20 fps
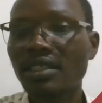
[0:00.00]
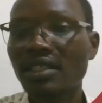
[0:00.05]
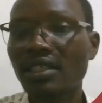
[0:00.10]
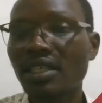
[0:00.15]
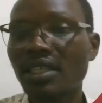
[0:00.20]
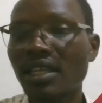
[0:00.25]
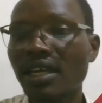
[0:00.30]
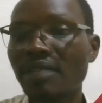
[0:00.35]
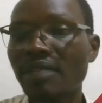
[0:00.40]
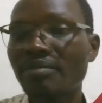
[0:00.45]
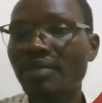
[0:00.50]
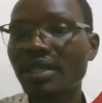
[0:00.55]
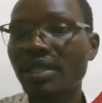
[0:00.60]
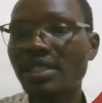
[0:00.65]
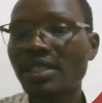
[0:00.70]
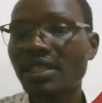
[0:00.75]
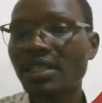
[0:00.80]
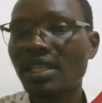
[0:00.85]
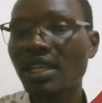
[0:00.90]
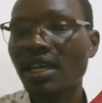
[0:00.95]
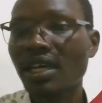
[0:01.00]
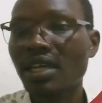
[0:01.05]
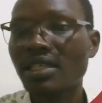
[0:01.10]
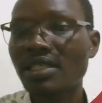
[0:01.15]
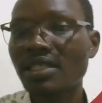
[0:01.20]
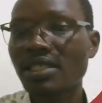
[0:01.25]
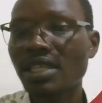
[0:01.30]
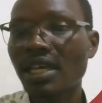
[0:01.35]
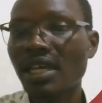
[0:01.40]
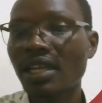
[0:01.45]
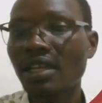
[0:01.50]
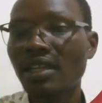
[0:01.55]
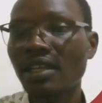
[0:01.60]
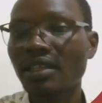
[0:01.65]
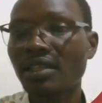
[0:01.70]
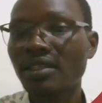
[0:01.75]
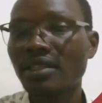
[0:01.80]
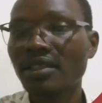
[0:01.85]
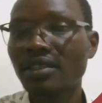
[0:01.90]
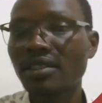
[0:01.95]
in that particular cell.
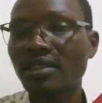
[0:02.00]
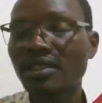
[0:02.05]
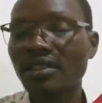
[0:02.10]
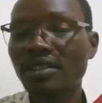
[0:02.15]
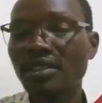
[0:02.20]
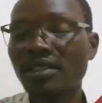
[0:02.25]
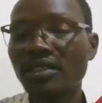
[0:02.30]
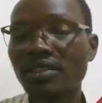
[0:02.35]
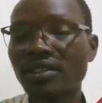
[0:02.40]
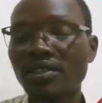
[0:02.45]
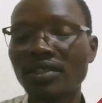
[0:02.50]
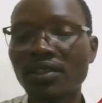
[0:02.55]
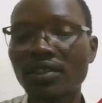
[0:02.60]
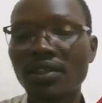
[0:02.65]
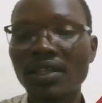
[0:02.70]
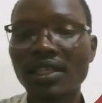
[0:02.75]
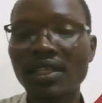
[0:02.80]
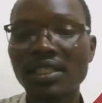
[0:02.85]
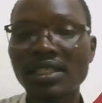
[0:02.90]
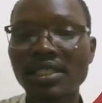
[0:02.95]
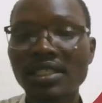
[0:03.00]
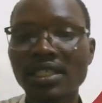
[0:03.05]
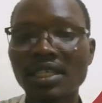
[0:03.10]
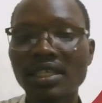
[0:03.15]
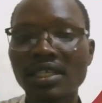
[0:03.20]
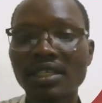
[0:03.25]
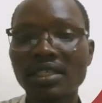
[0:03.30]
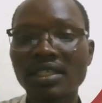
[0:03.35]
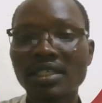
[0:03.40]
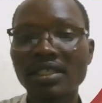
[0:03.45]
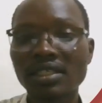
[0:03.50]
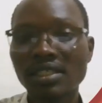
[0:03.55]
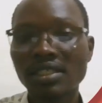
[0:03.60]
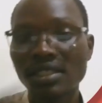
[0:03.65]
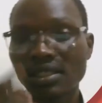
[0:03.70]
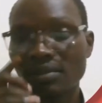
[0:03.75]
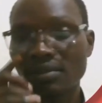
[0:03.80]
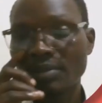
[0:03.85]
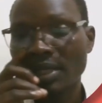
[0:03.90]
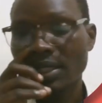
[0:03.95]
So let's say in
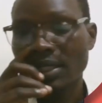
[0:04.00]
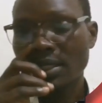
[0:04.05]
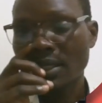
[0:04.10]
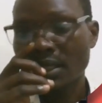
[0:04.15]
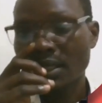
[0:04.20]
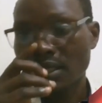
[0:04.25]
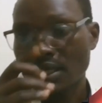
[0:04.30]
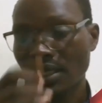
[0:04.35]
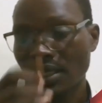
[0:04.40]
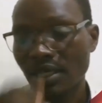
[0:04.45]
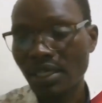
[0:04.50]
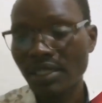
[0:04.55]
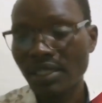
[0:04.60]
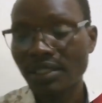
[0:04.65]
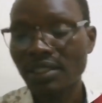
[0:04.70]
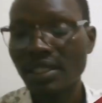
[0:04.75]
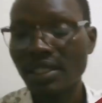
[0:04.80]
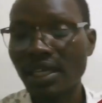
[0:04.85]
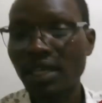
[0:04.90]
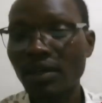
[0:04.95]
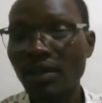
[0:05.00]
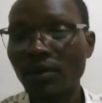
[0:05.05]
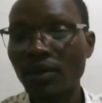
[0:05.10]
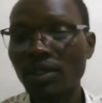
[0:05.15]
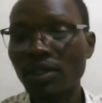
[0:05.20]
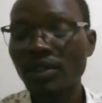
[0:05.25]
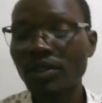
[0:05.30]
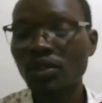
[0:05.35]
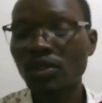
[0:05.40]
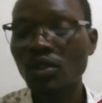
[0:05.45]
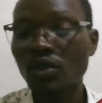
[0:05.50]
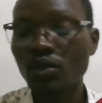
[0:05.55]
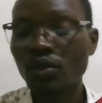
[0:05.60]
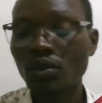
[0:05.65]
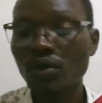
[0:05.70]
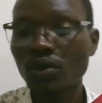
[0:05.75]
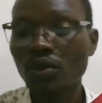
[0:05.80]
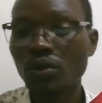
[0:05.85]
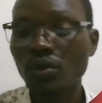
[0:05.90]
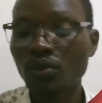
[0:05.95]
this particular case I want
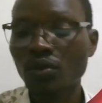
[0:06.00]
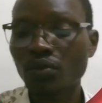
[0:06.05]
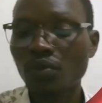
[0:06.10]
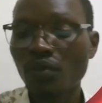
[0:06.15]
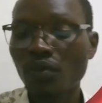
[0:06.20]
to